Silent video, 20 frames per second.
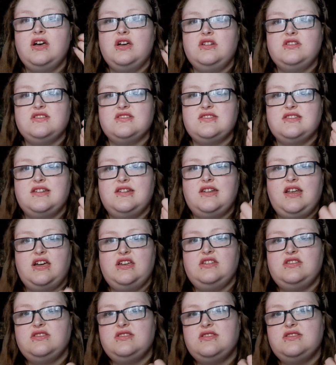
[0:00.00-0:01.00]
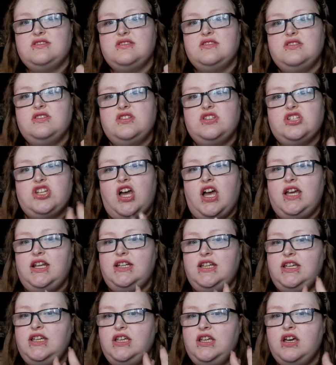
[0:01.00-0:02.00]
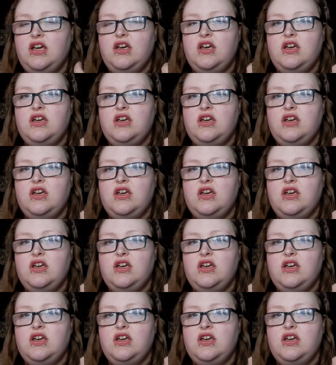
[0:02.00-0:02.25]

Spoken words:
and just a nice, shiny,